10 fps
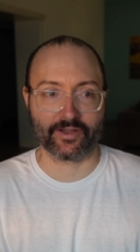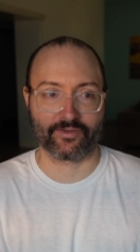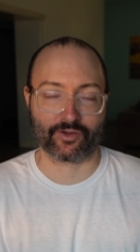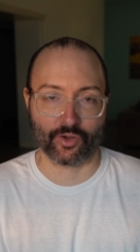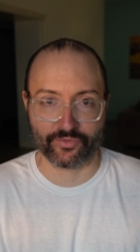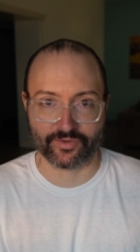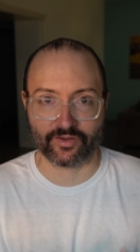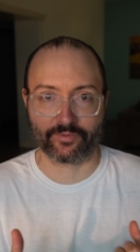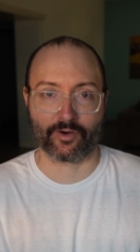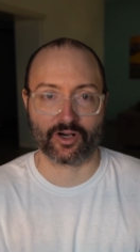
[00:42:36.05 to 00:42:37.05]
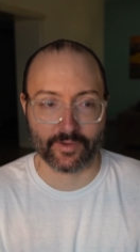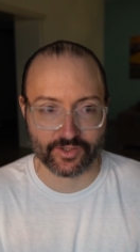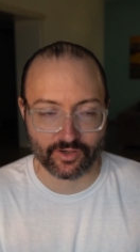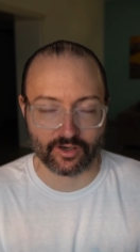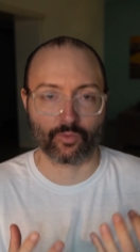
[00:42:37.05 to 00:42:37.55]
It's close to this part of my
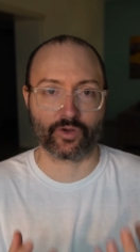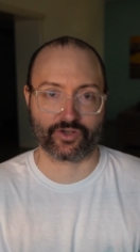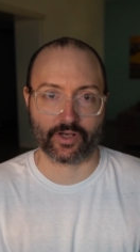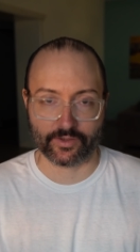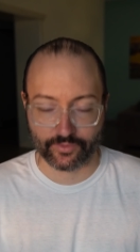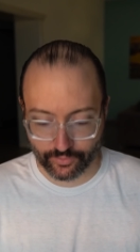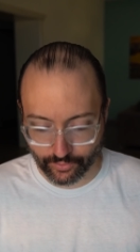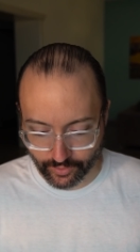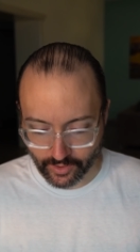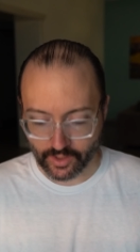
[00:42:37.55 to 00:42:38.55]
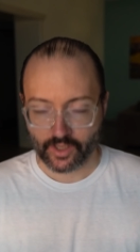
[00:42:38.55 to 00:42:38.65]
chart. What should I do?